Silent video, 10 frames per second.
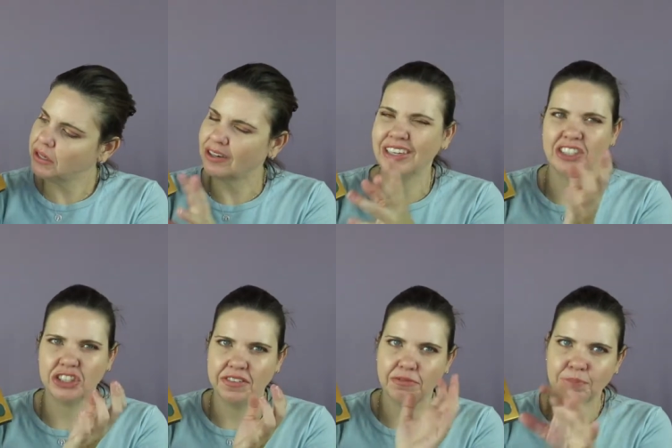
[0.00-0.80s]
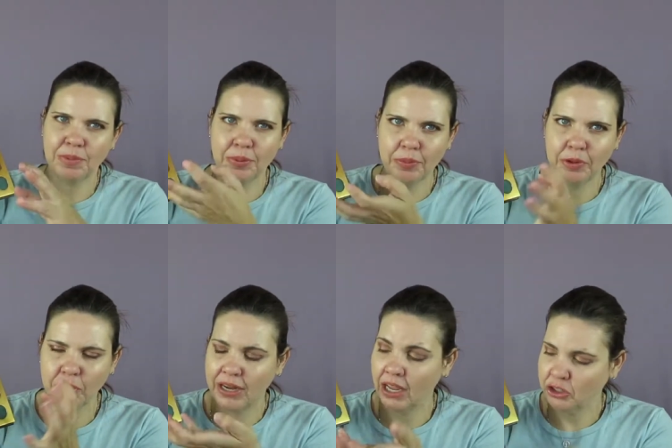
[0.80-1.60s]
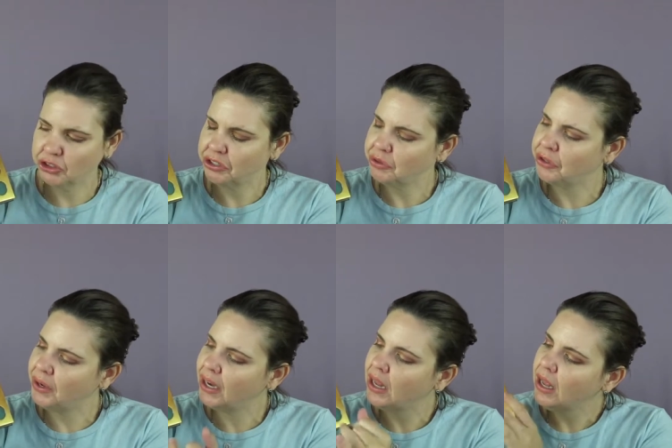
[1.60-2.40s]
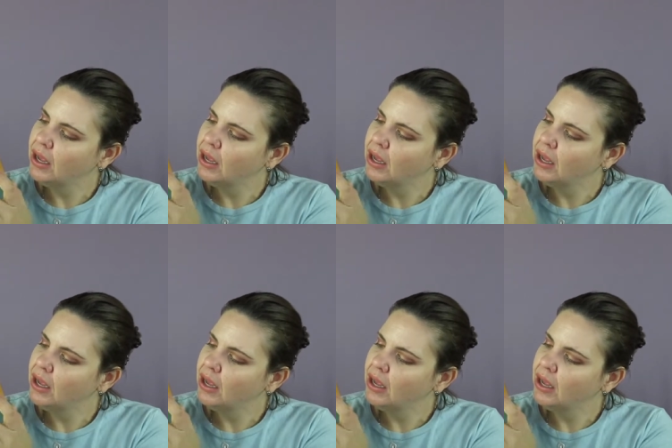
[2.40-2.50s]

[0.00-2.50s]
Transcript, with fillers: or not shift, but purple-gray undertone to it.